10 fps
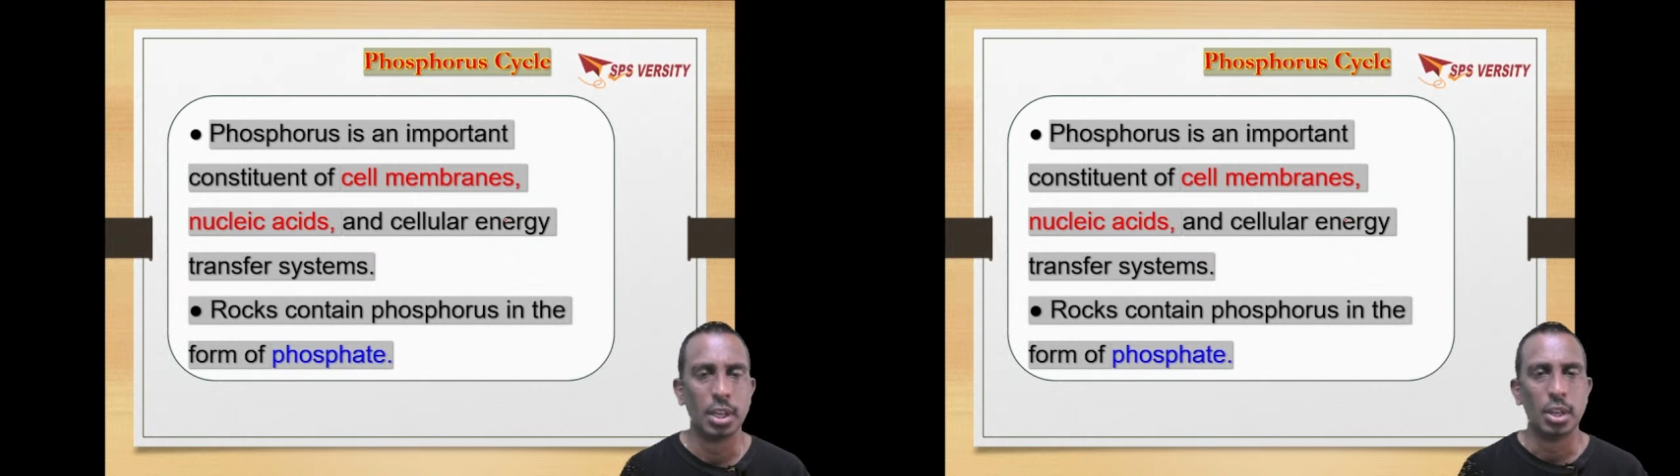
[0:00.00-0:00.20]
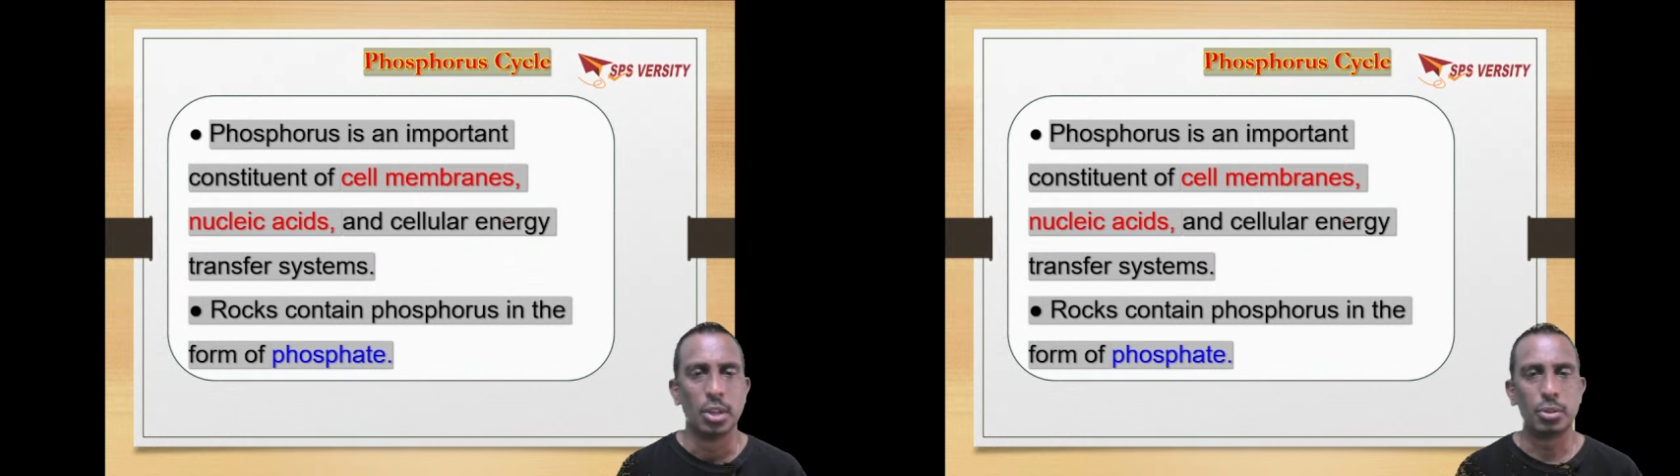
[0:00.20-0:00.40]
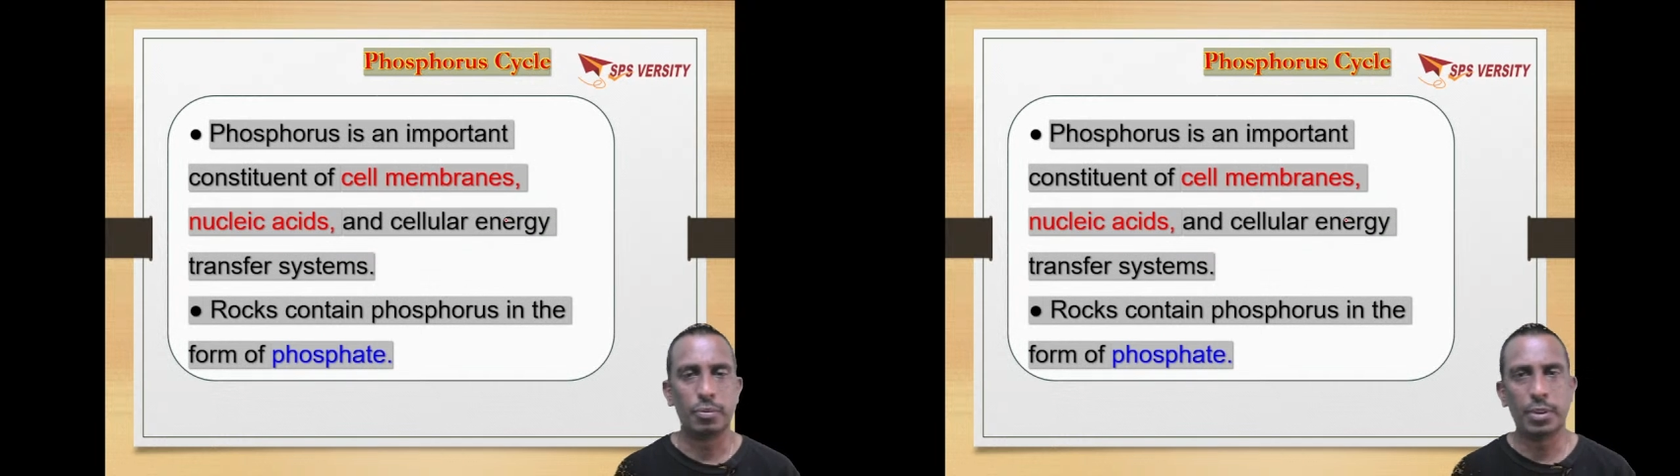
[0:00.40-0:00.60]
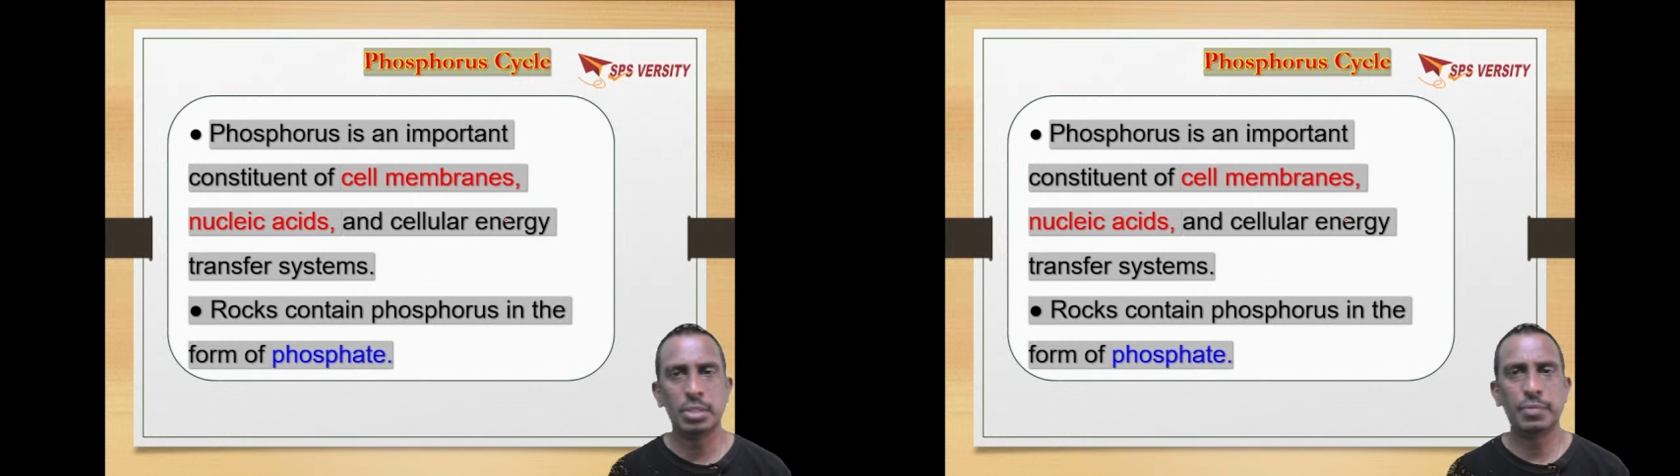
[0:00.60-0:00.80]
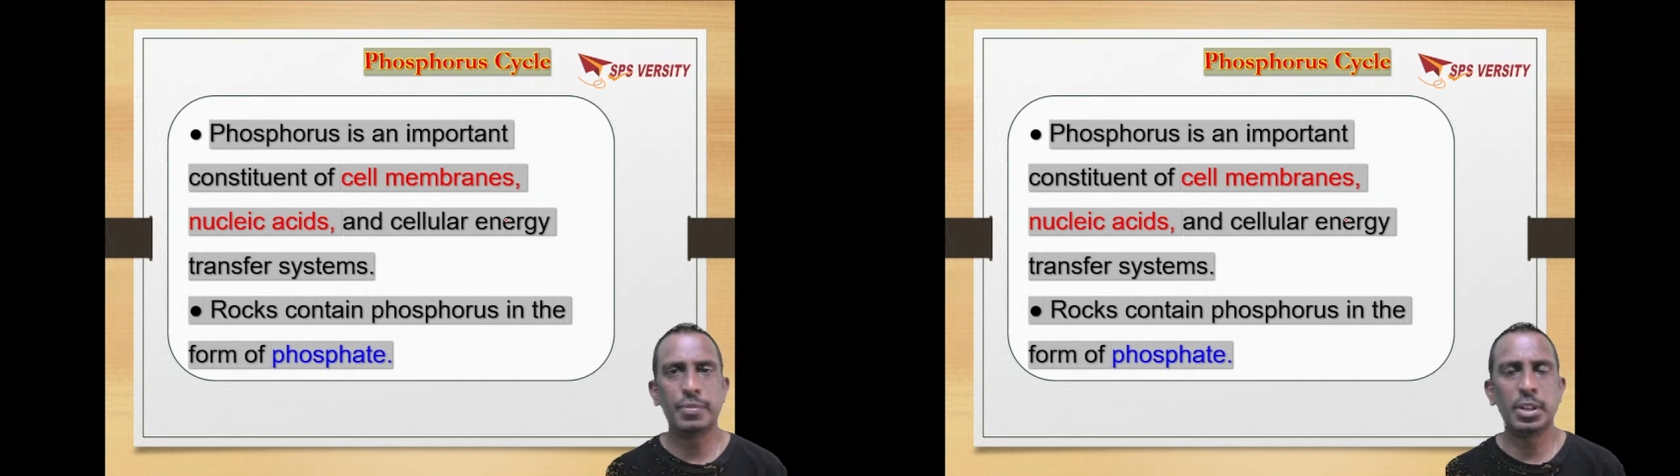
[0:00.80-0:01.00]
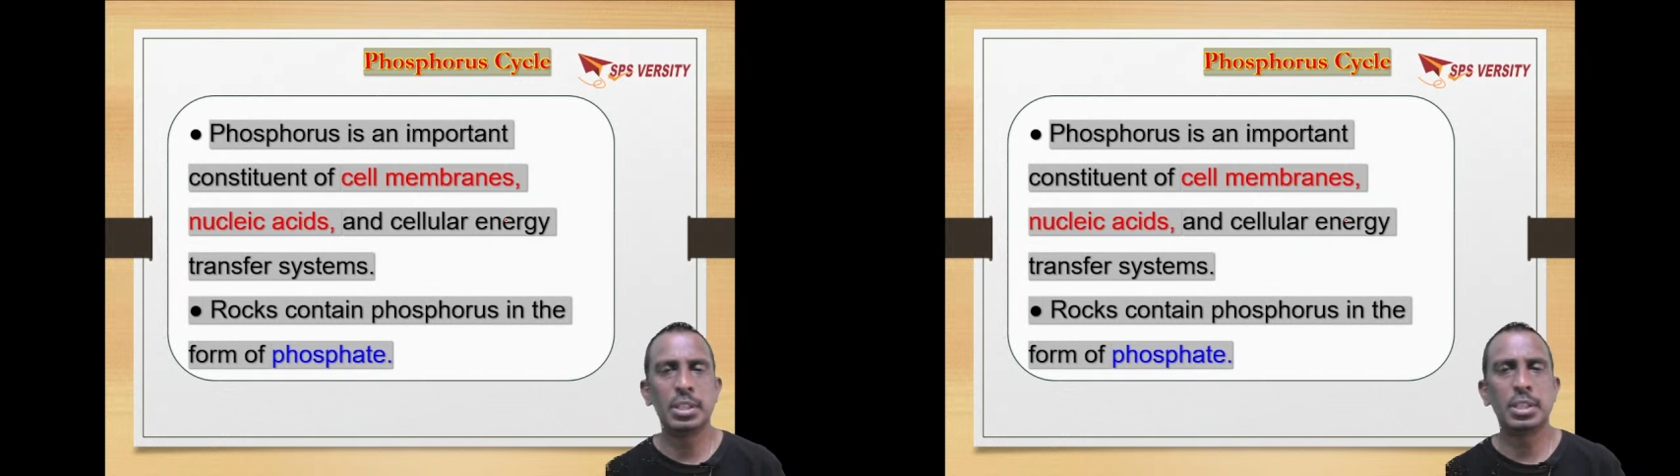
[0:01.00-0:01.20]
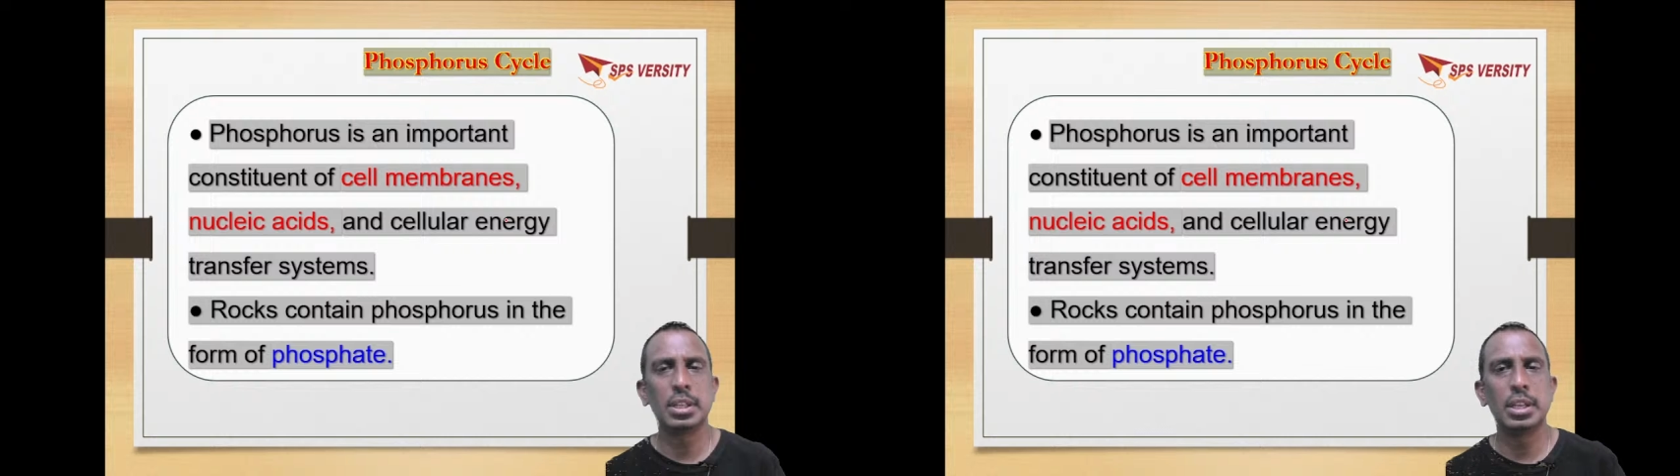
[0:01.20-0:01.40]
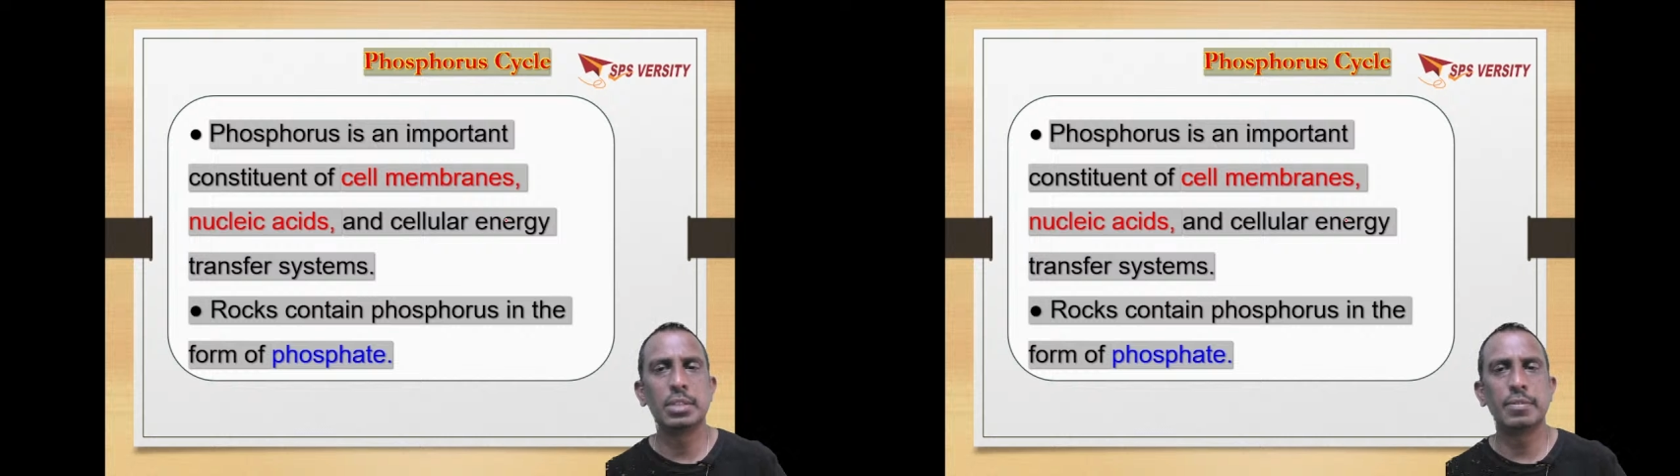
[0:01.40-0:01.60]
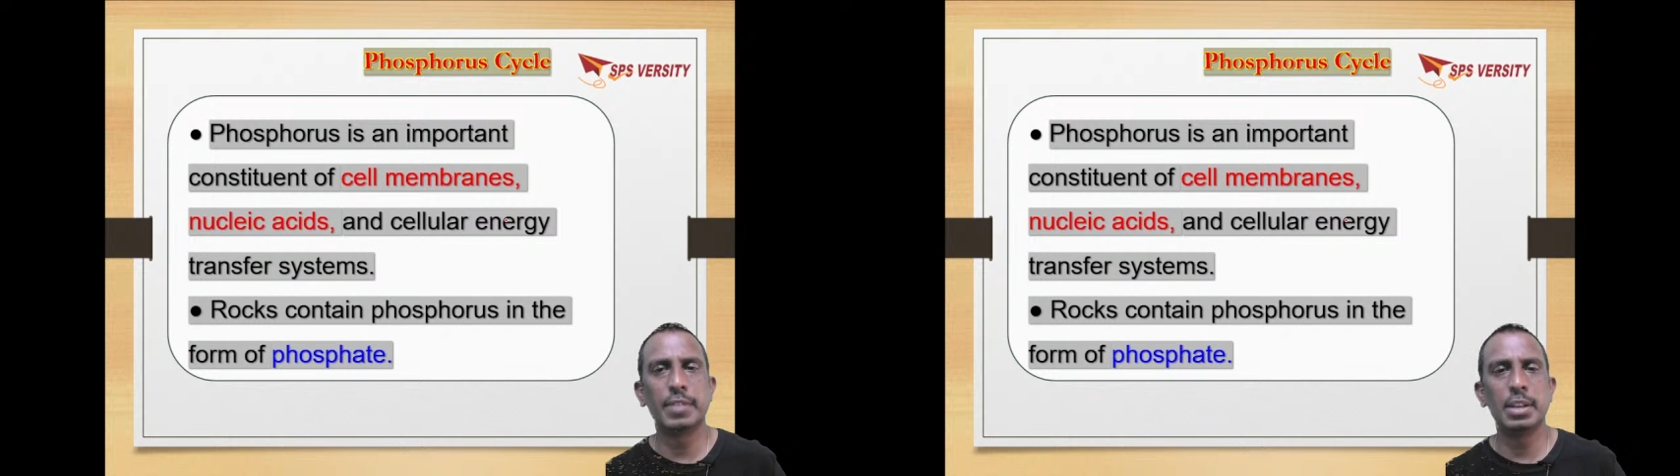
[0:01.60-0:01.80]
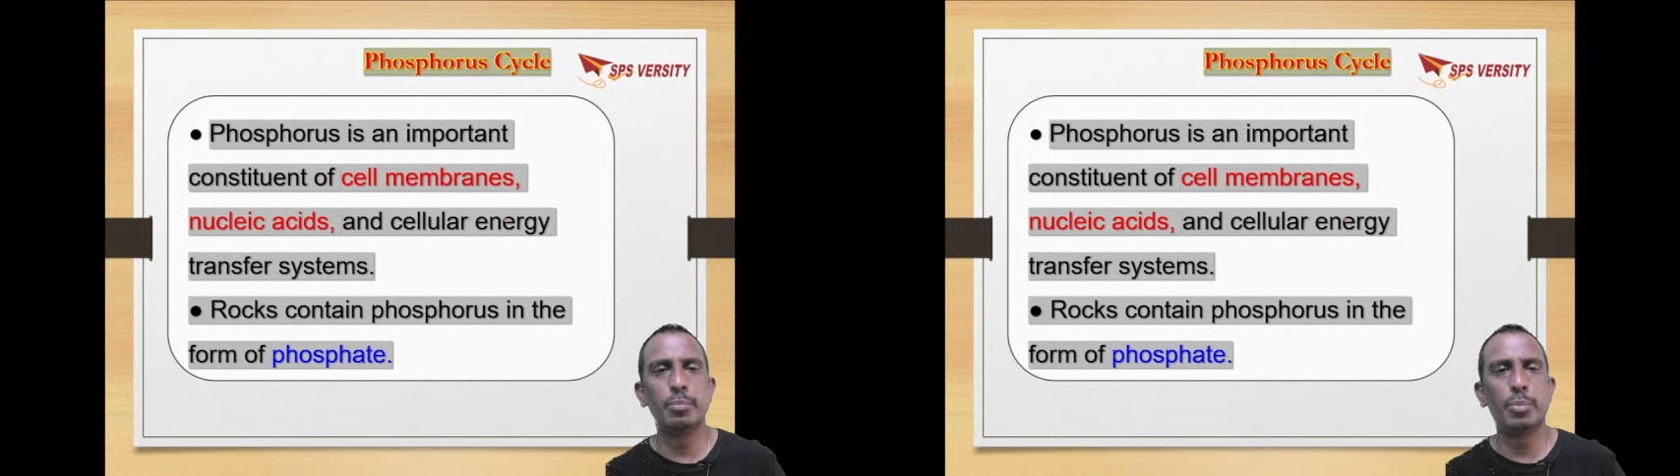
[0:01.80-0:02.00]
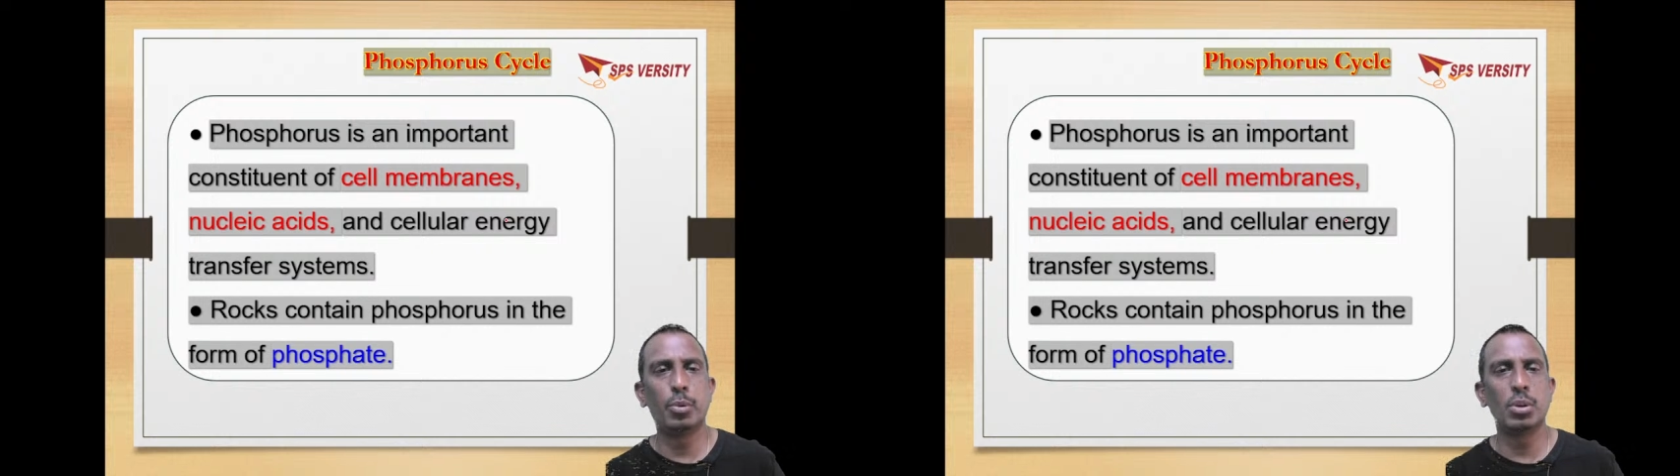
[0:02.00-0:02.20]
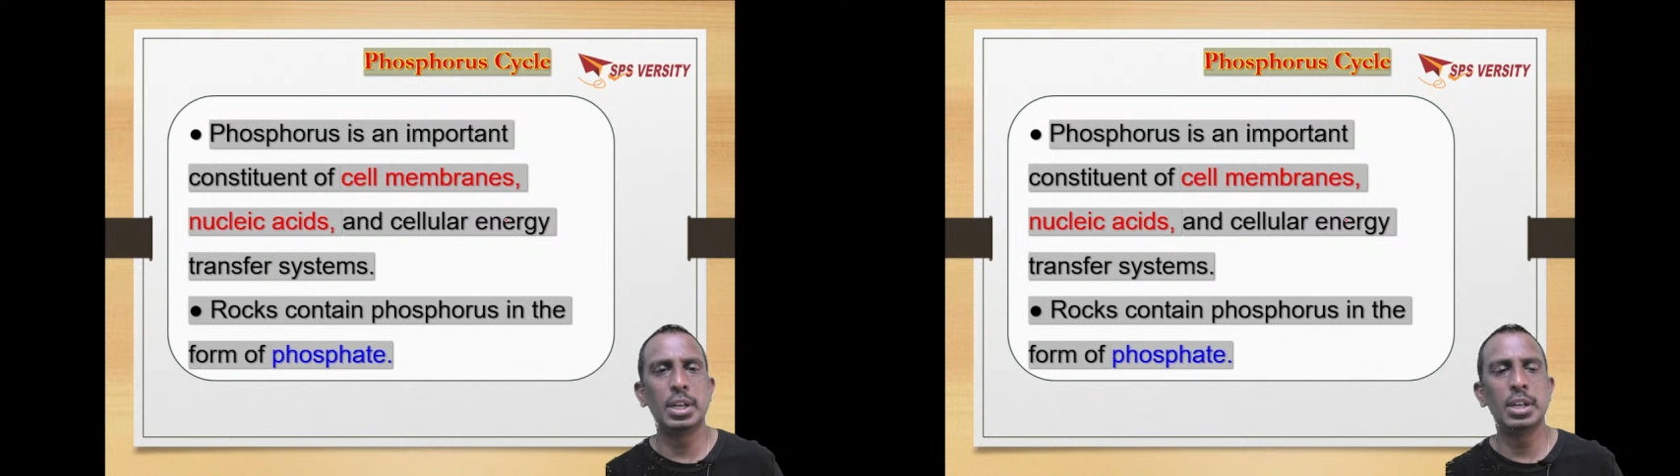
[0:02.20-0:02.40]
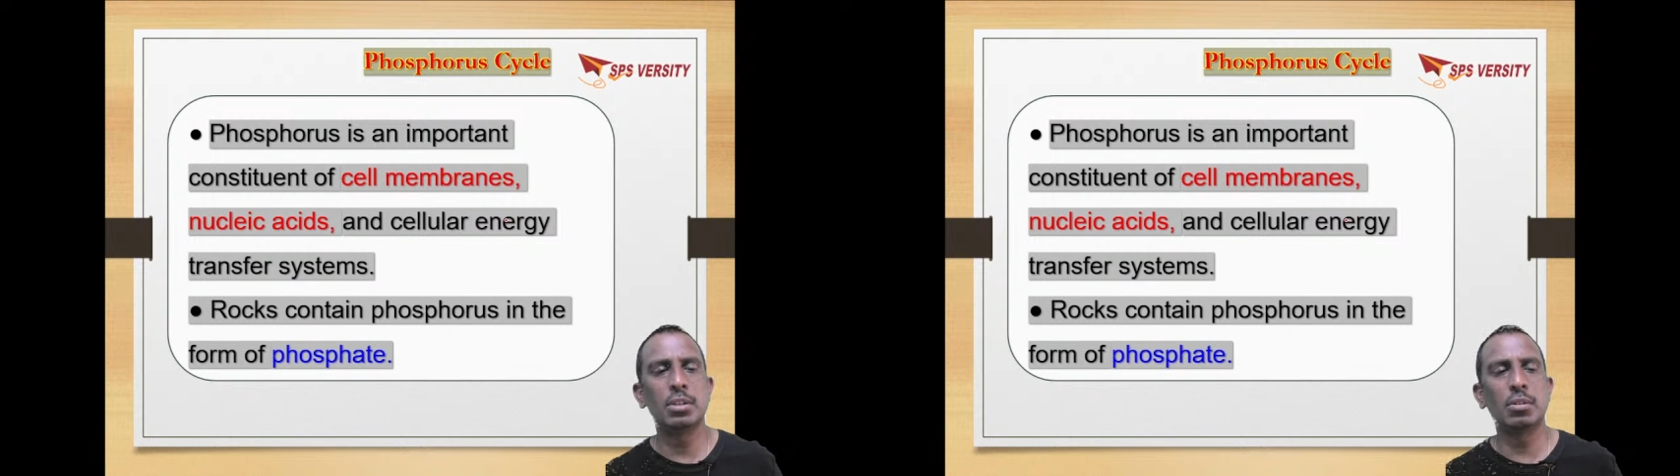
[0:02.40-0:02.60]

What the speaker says: So phosphorus is very important